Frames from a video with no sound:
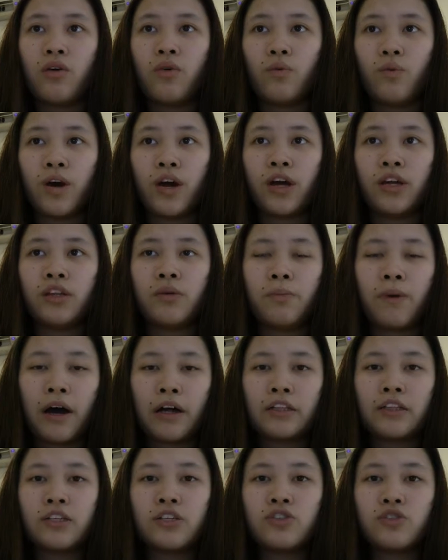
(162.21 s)
where the
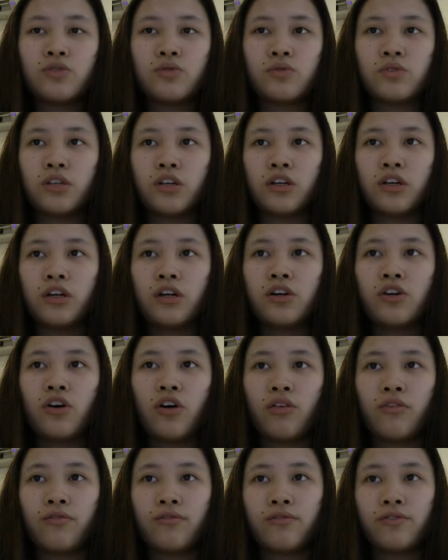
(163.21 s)
parties to the
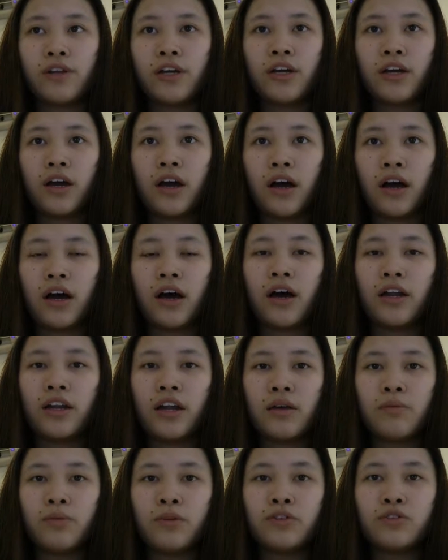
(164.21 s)
conflict are
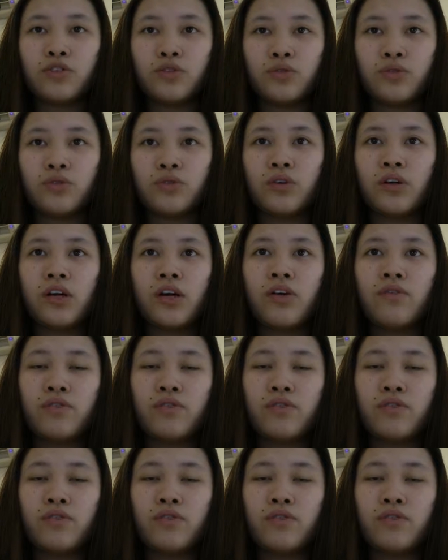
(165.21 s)
unable to